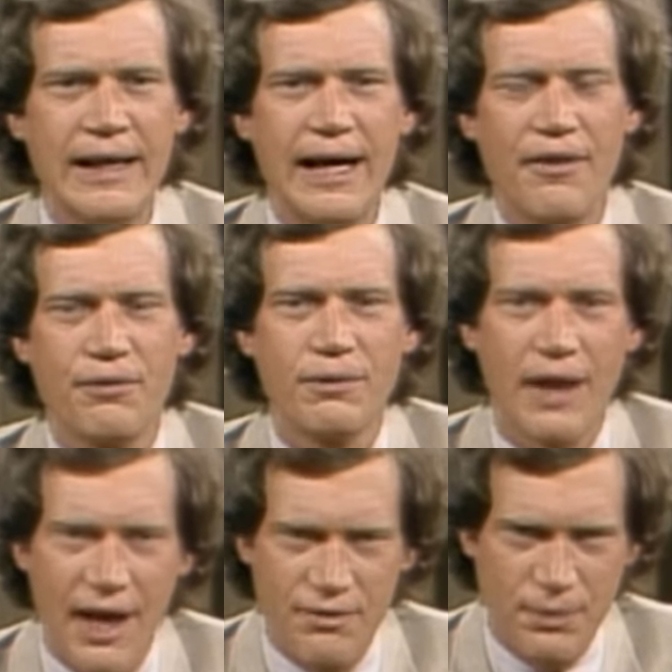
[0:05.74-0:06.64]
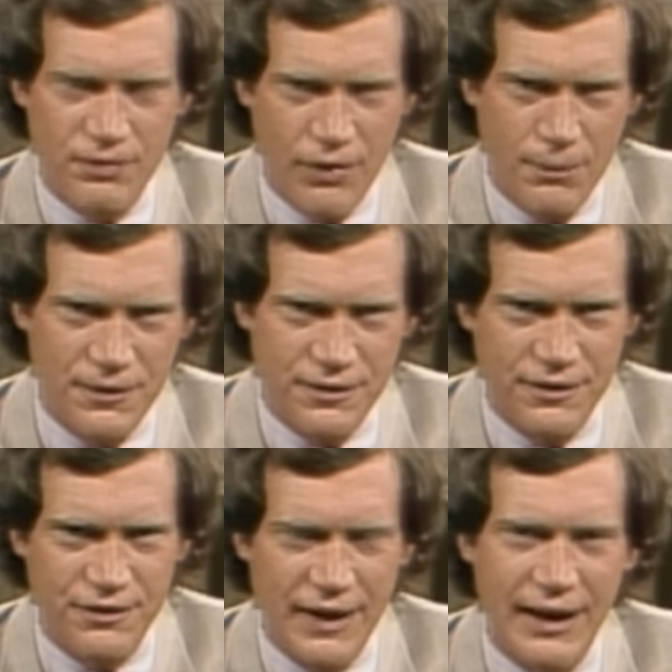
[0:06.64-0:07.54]
and through live
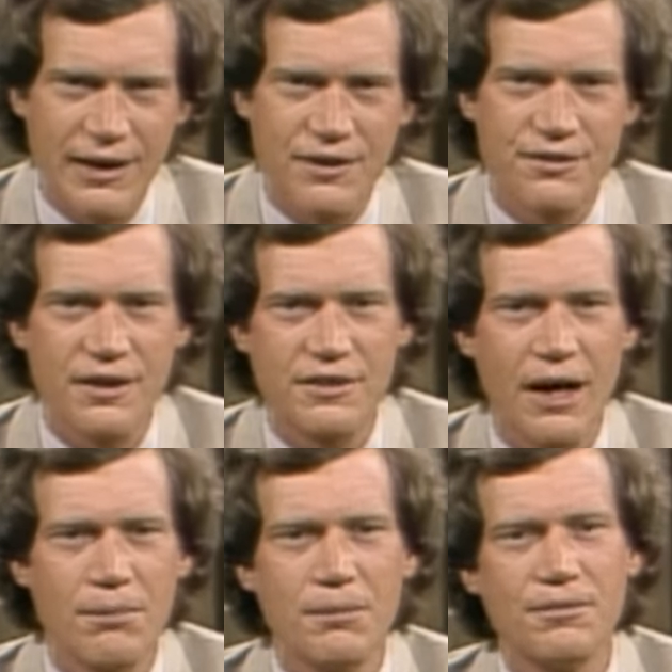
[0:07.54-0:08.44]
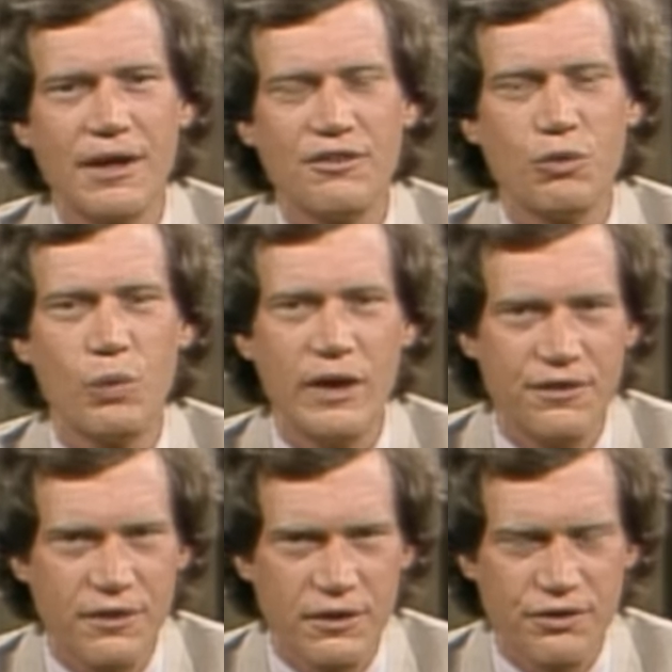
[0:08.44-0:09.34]
performances and such albums as
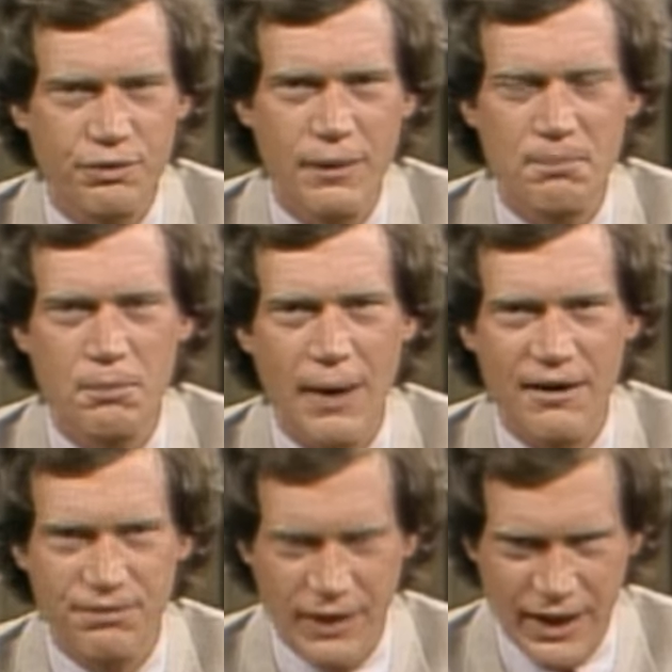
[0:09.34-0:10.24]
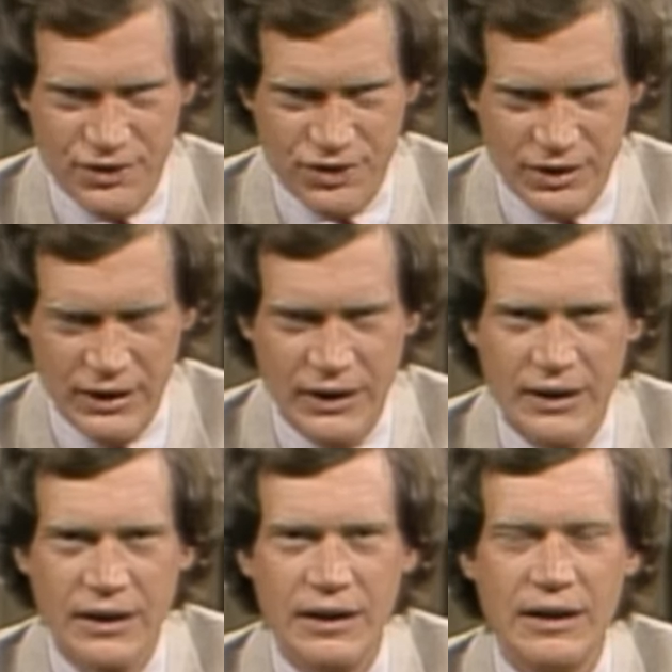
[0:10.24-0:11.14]
Weasels Ripped My Flesh
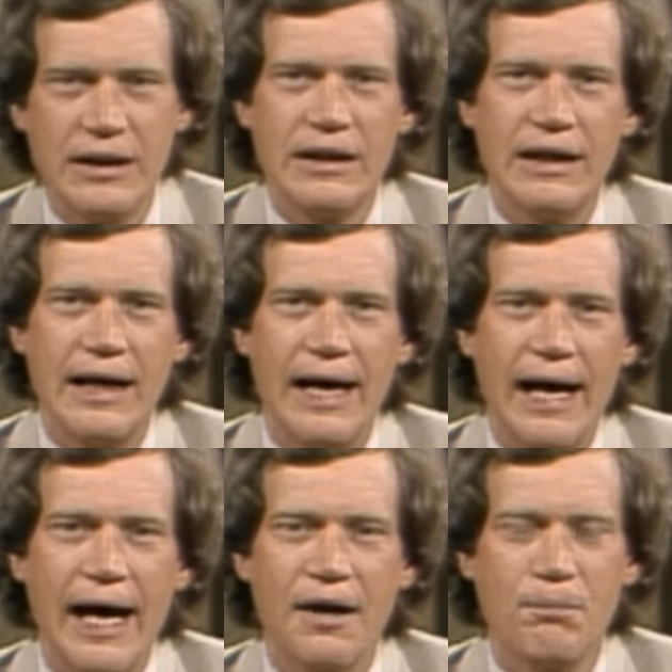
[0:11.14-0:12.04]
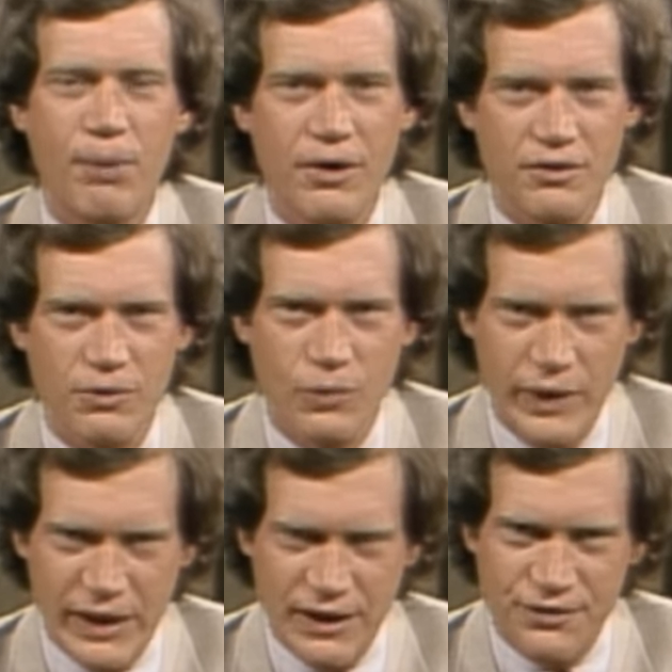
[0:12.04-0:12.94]
and Burnt
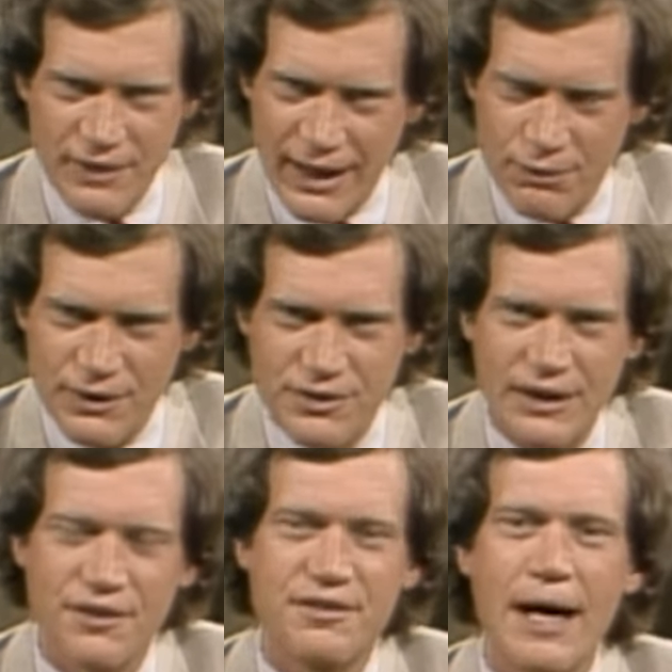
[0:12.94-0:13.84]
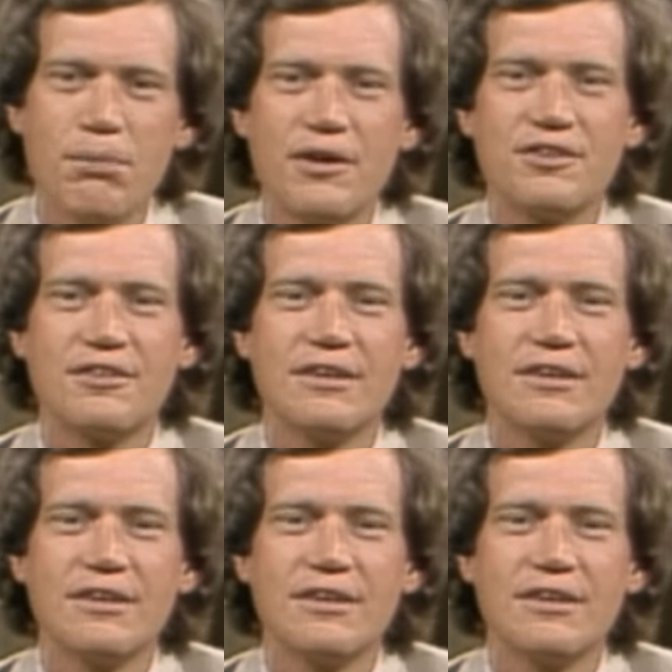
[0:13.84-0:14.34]
Weenie Sandwich, he established